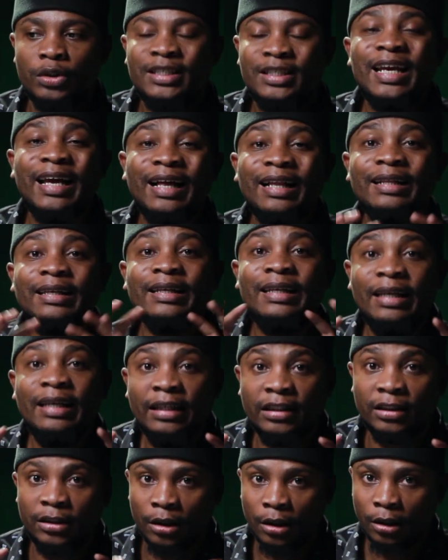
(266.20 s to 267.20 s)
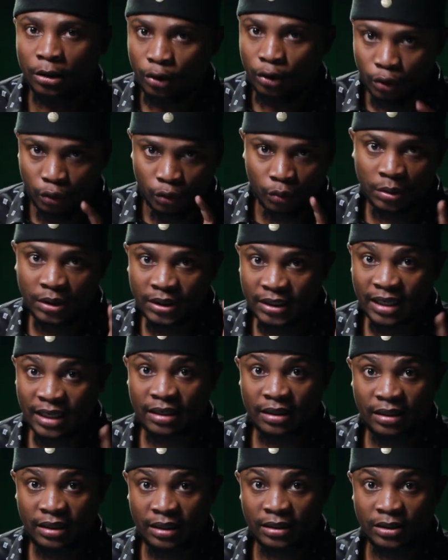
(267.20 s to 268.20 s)
tell kids to do these
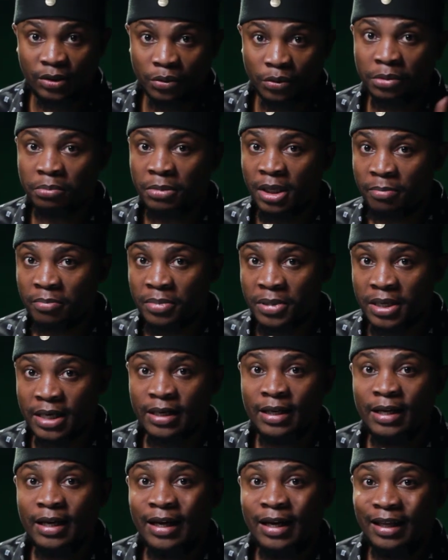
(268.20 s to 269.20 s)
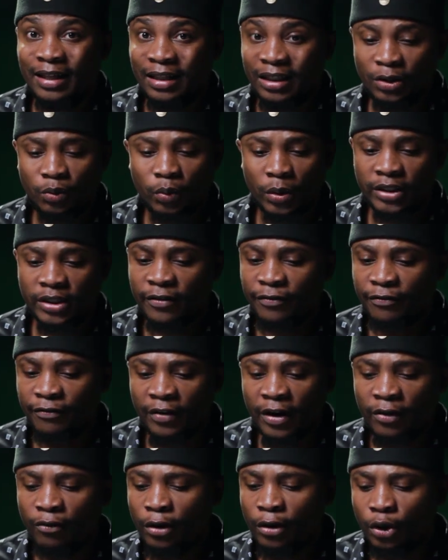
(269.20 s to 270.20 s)
kind of things. You remember, this was a
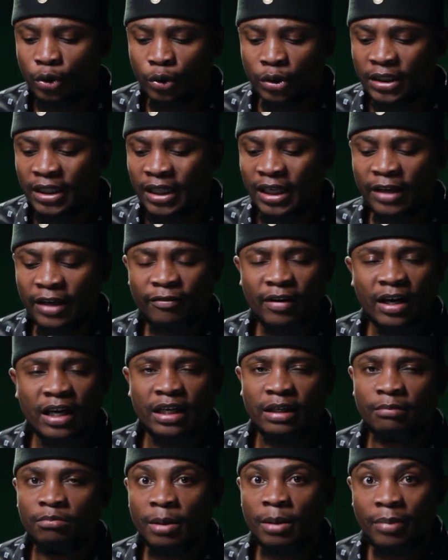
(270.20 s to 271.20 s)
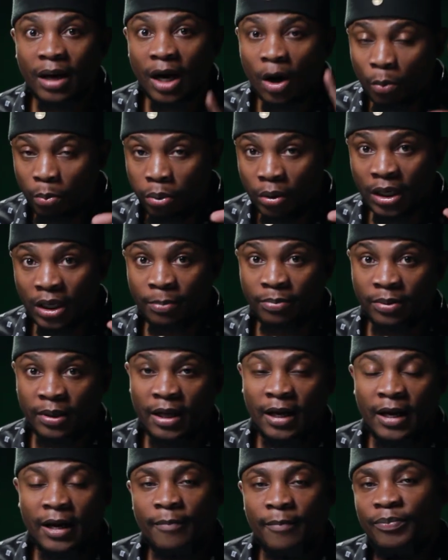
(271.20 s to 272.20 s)
very huge thing. If I can remember, I'll put up
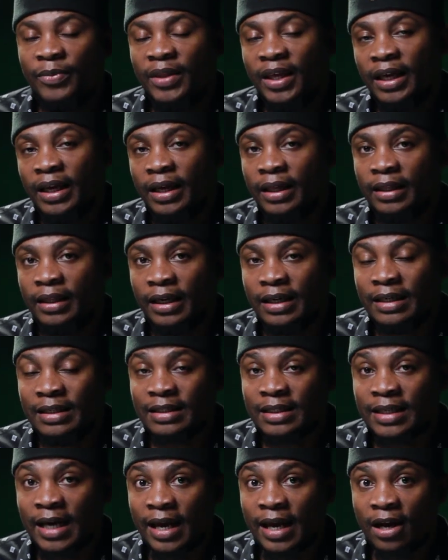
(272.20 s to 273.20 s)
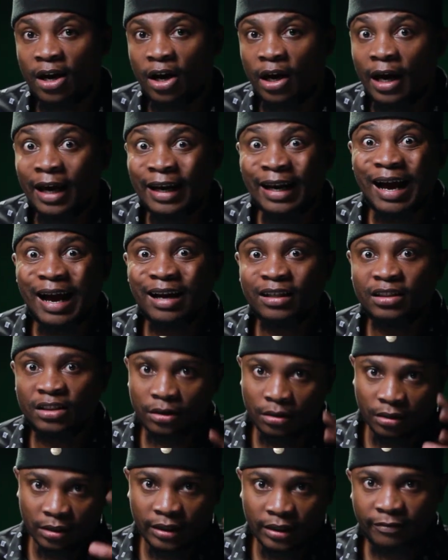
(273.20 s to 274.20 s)
the entire
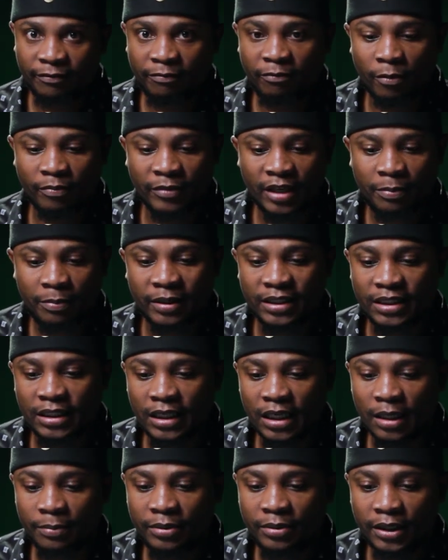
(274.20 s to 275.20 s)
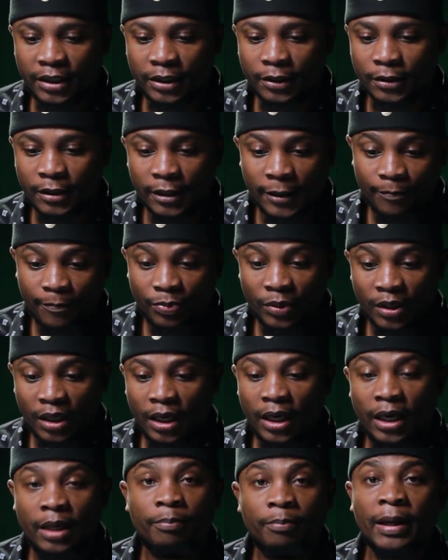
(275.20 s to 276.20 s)
article that from that particular period.
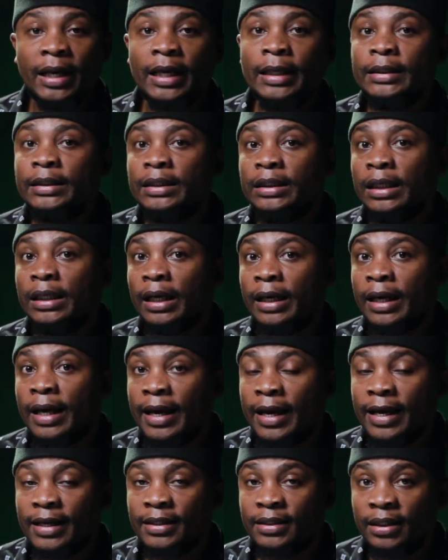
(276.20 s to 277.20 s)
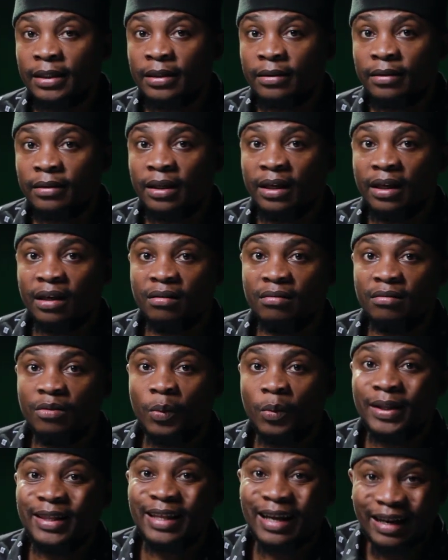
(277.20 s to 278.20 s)
And Balenciaga has a thing
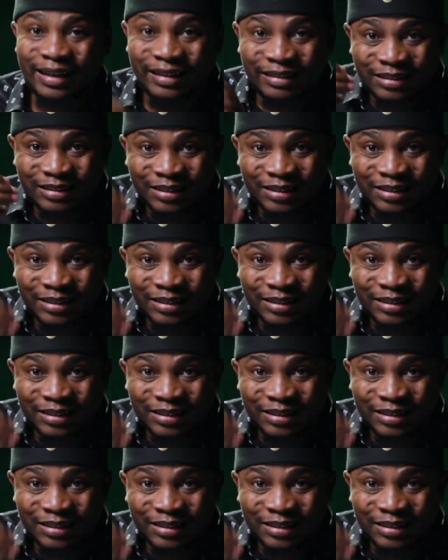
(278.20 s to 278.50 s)
where they're